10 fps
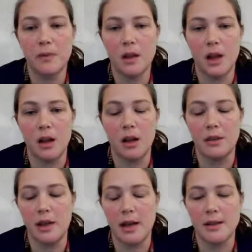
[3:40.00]
And on
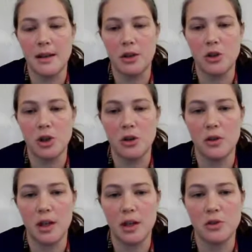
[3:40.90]
the next slide, I'll show you
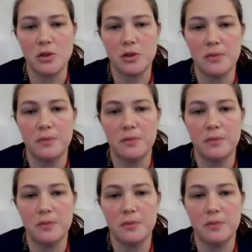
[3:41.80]
the answers.